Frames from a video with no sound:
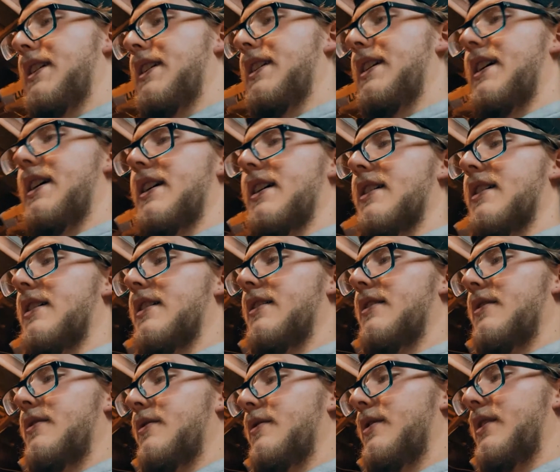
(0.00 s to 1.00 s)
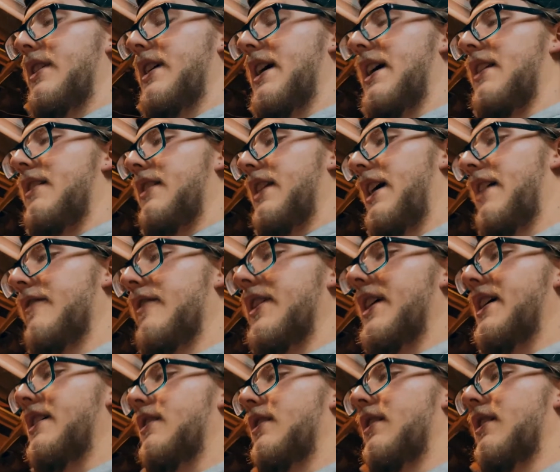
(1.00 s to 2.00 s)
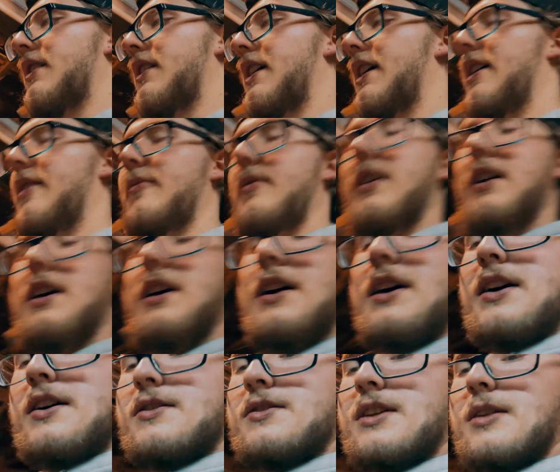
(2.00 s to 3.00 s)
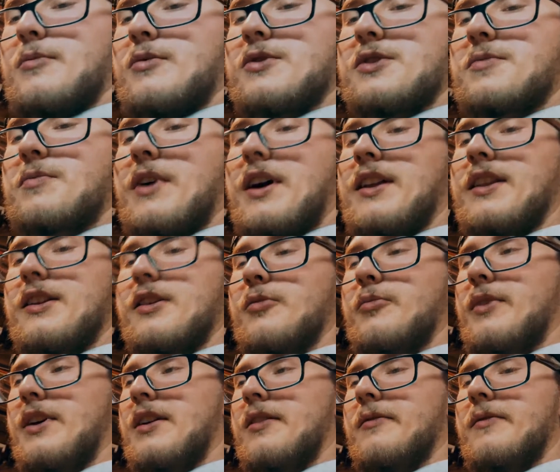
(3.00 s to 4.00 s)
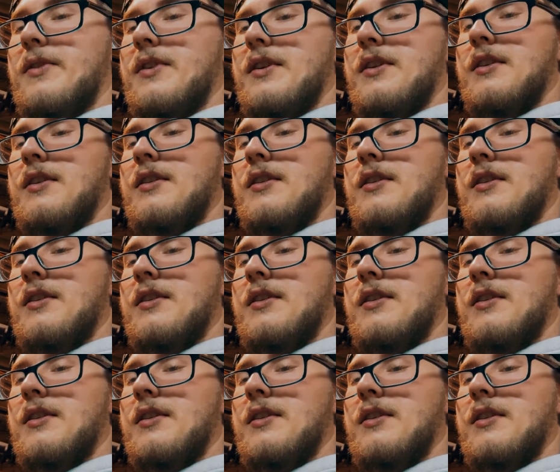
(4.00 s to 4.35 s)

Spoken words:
in here. We got everything hooked up. So I'm going to spray a little bit of